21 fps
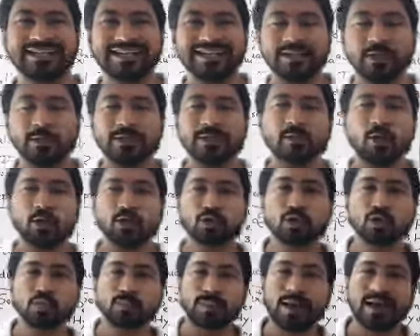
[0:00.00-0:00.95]
Now, it
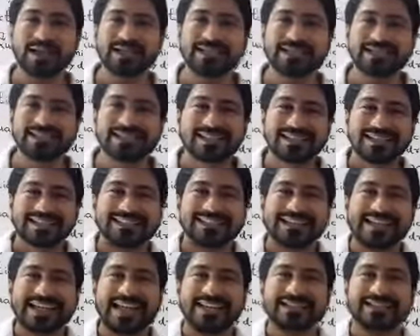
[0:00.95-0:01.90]
occupies
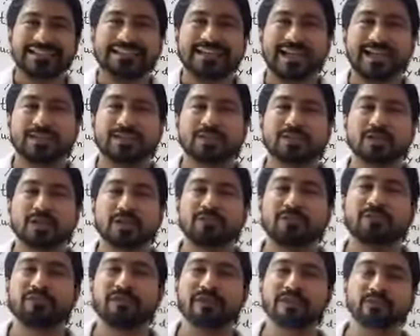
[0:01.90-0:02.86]
the entire
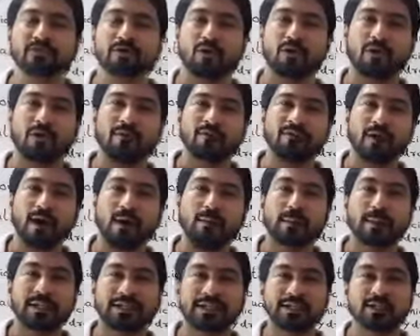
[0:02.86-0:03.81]
surface of a
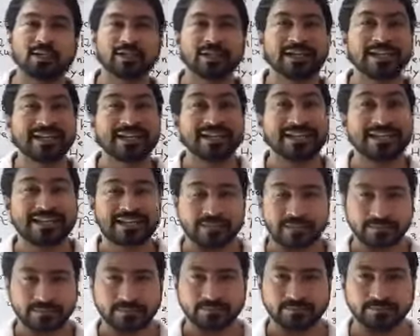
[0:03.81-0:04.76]
particular lake.
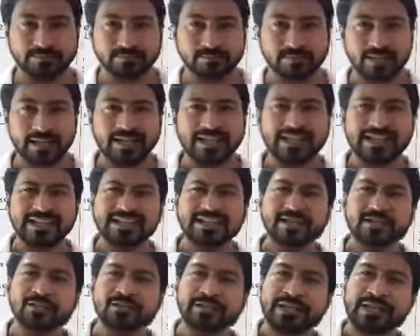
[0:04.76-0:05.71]

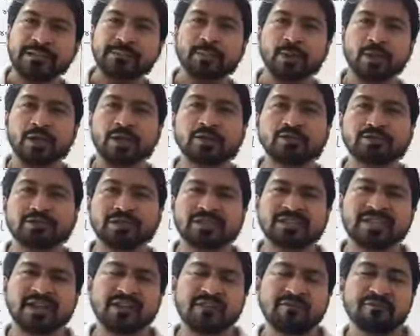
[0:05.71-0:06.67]
It
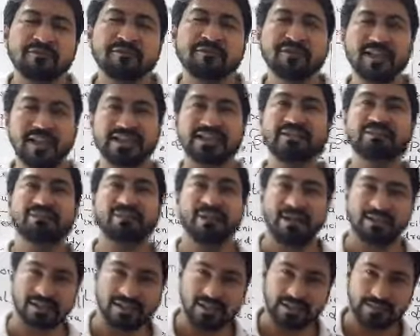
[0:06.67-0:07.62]
reproduces very
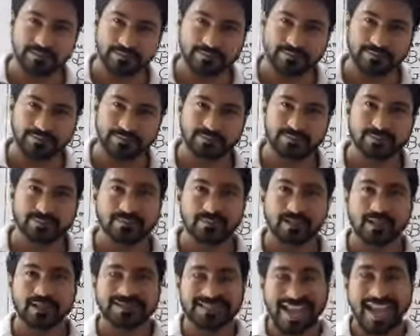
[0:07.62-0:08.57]
fast.
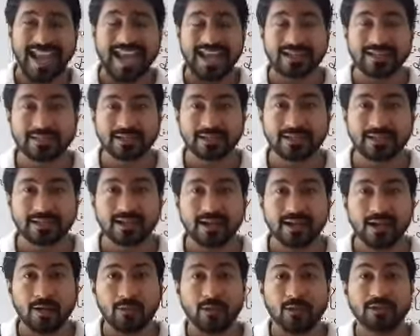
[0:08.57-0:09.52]
And
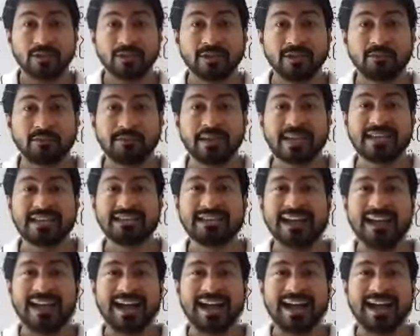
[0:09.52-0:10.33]
one of the main